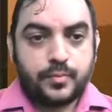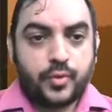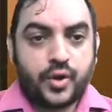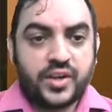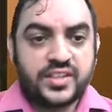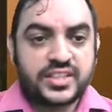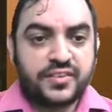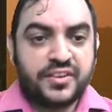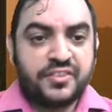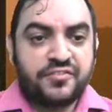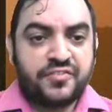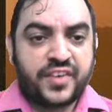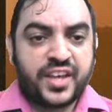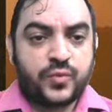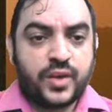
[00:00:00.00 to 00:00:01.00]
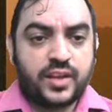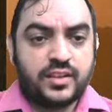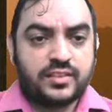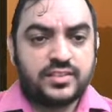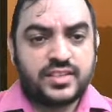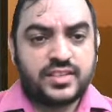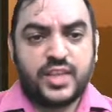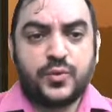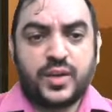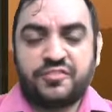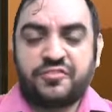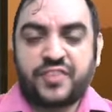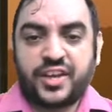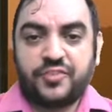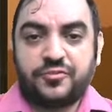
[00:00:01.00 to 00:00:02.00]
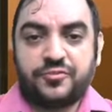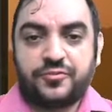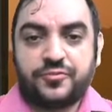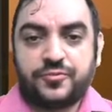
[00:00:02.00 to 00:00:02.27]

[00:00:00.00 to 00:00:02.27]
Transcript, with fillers: Point seven five one three one five,